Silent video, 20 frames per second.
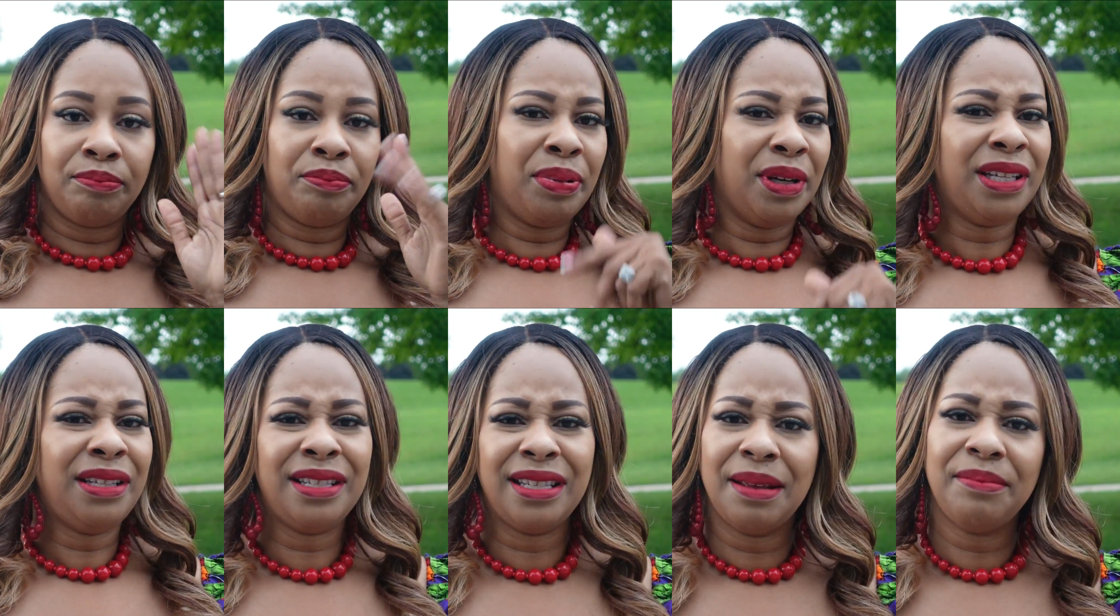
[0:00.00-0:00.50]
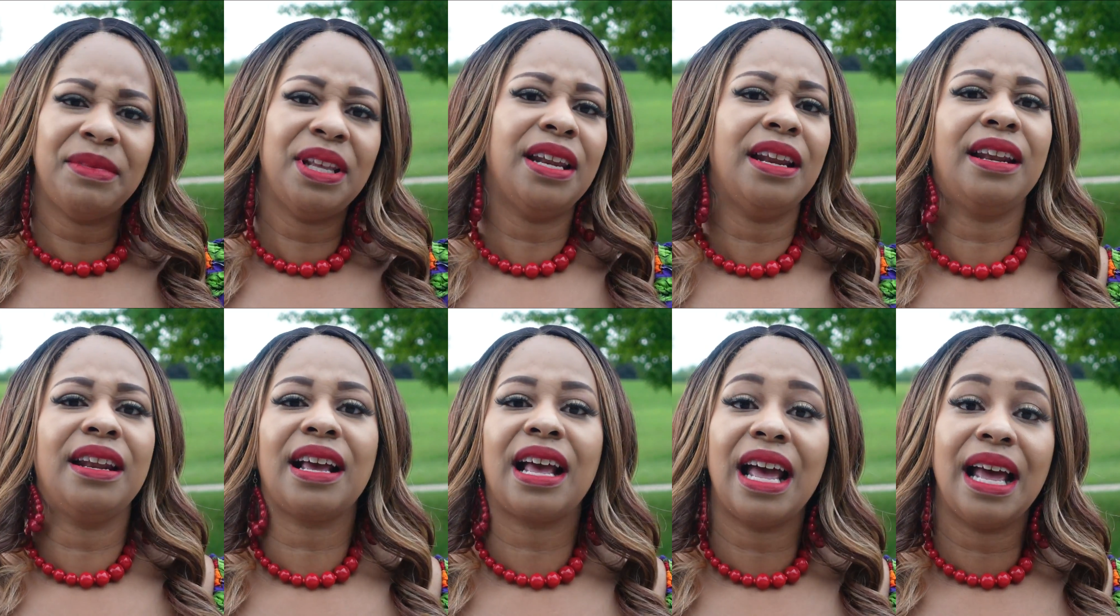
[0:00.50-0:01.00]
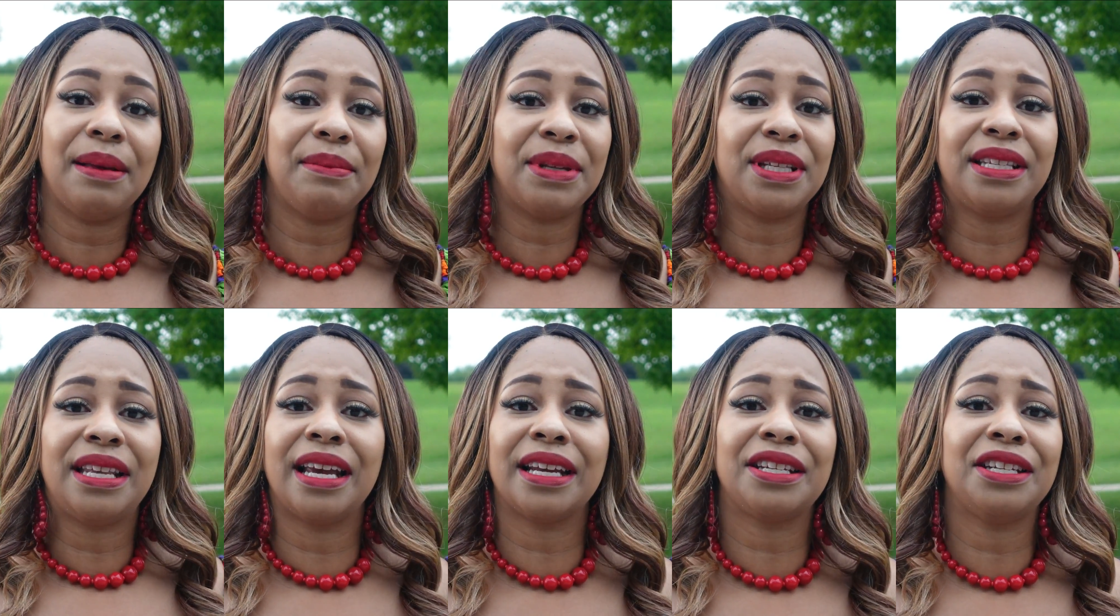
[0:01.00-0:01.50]
put something in the
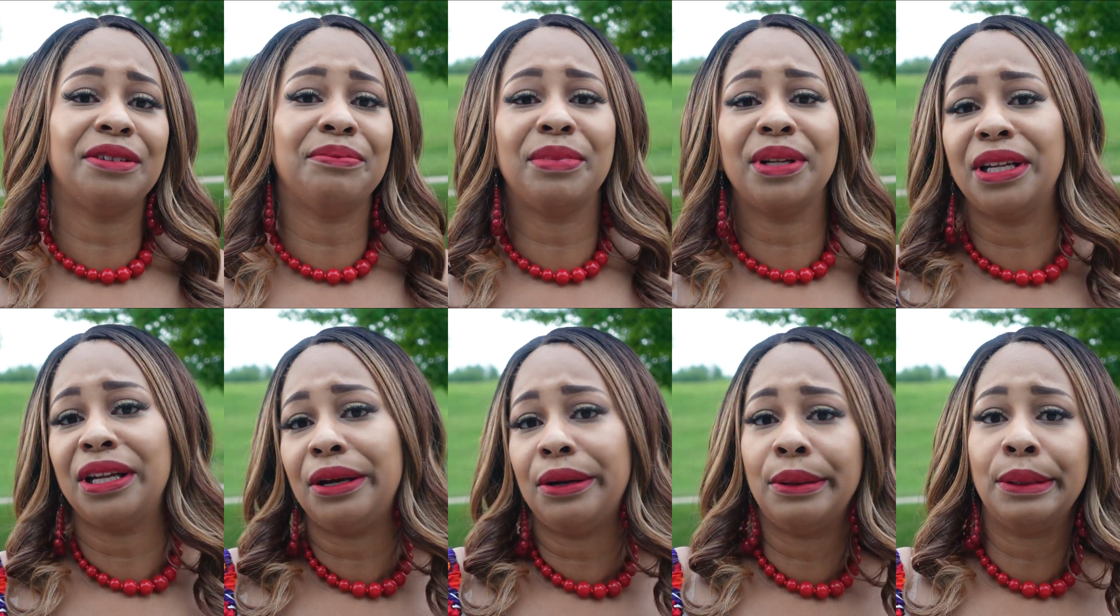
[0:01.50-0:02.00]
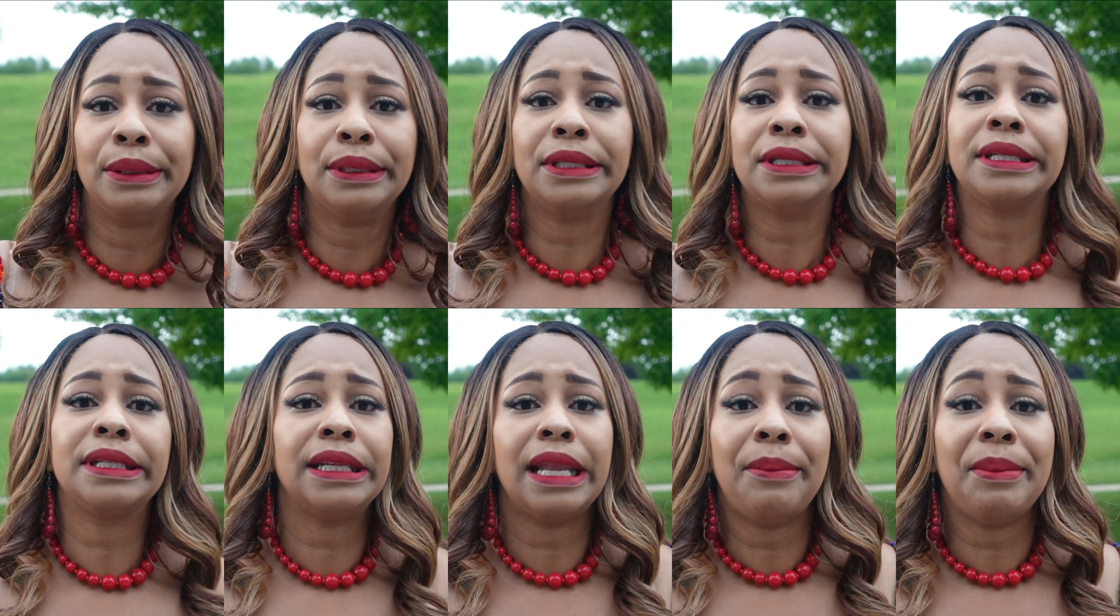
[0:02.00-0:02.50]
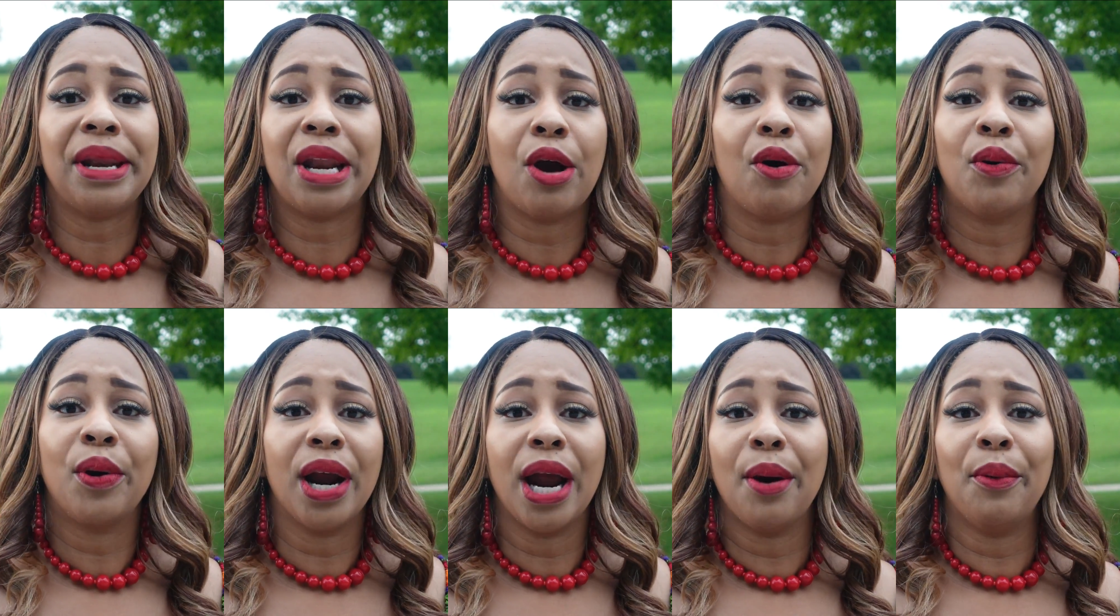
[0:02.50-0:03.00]
comment section below and just let me
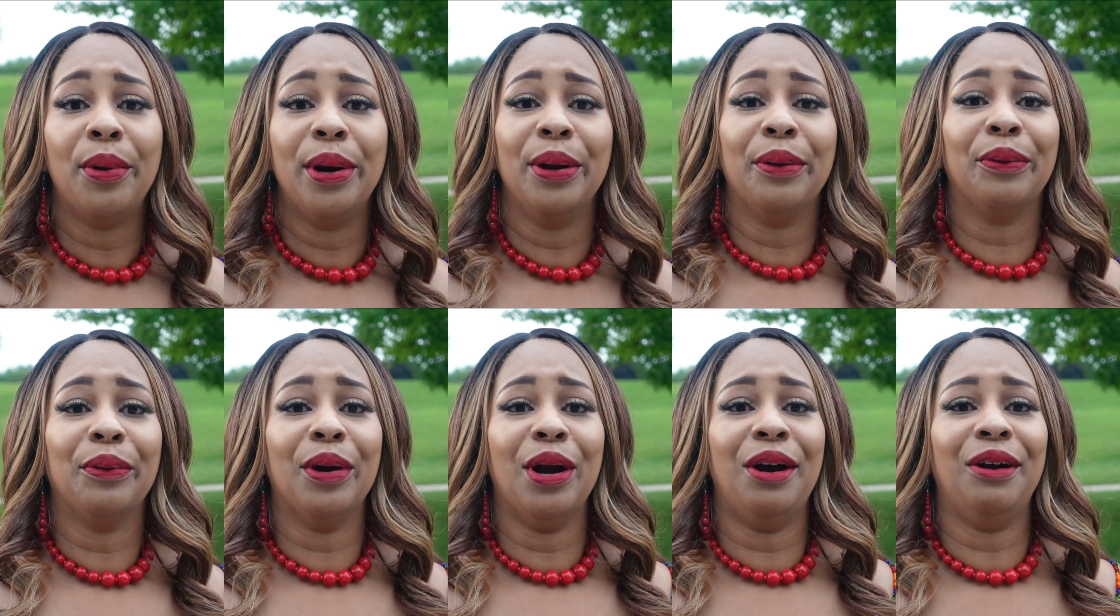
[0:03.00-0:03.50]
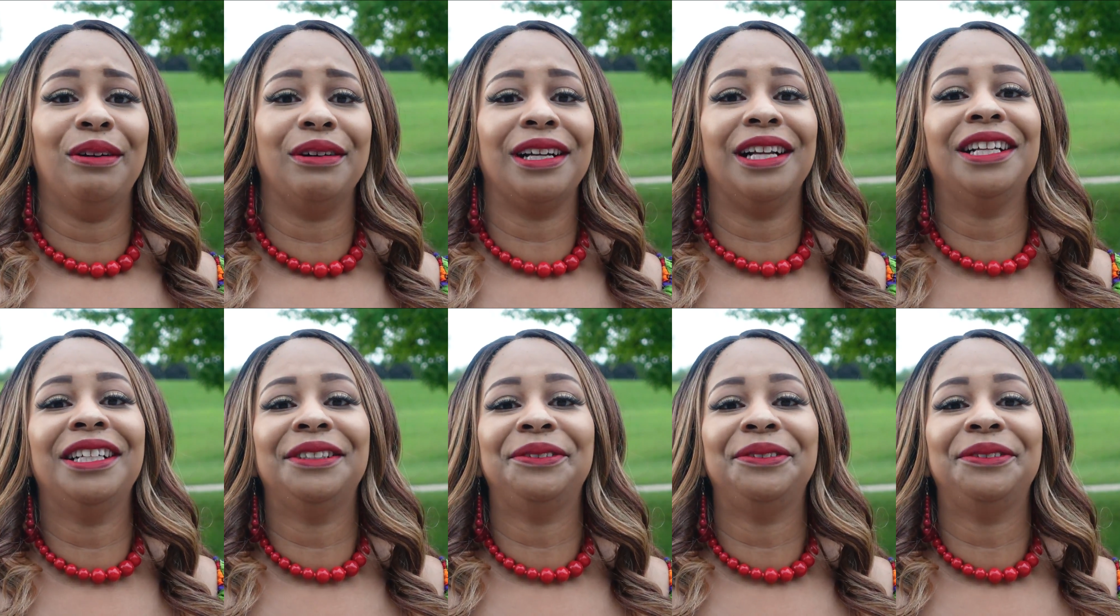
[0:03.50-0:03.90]
know where I went wrong.